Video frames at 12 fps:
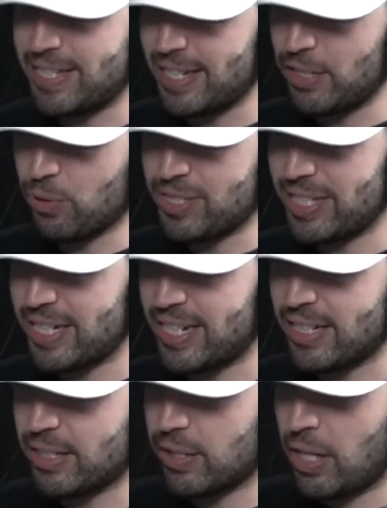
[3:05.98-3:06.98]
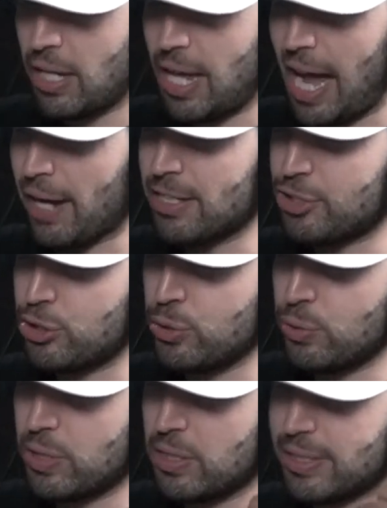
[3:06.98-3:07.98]
did or didn't, how did
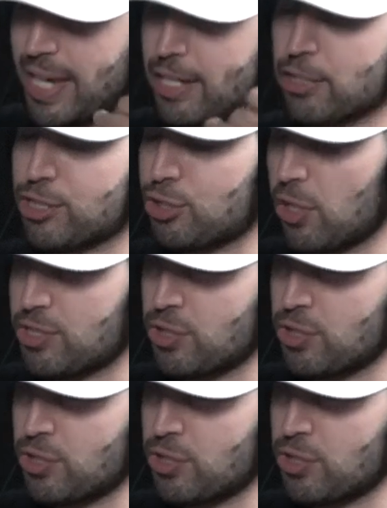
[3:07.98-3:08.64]
you get your start